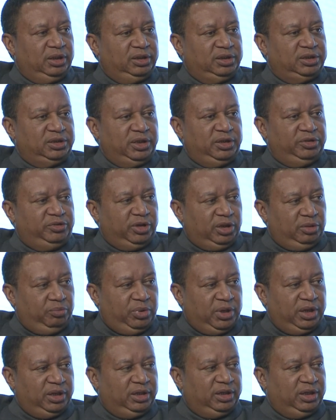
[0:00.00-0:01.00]
central
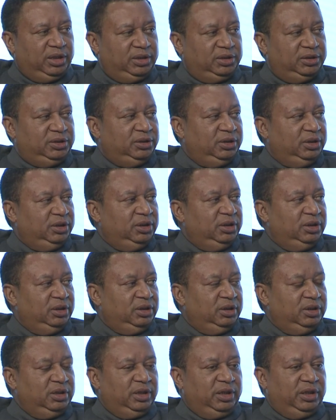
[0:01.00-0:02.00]
bankers,
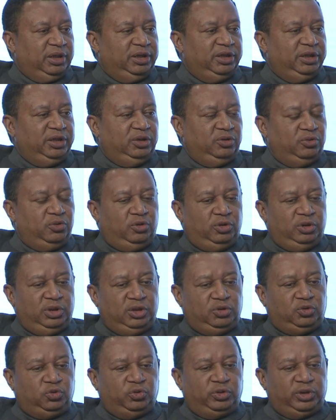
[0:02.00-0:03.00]
in
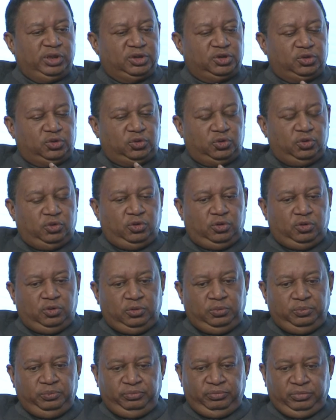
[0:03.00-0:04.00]
order to
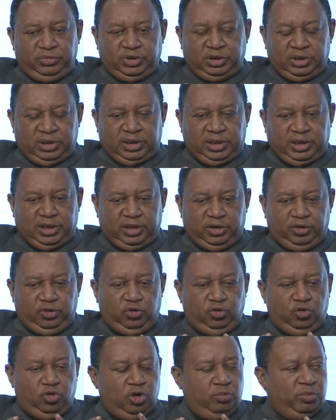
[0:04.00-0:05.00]
restore
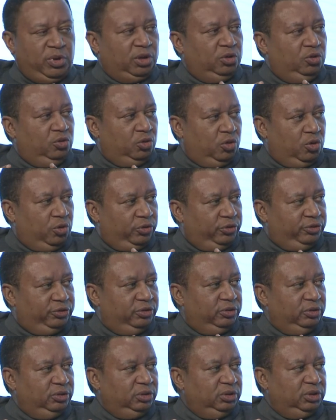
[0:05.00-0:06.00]
normal growth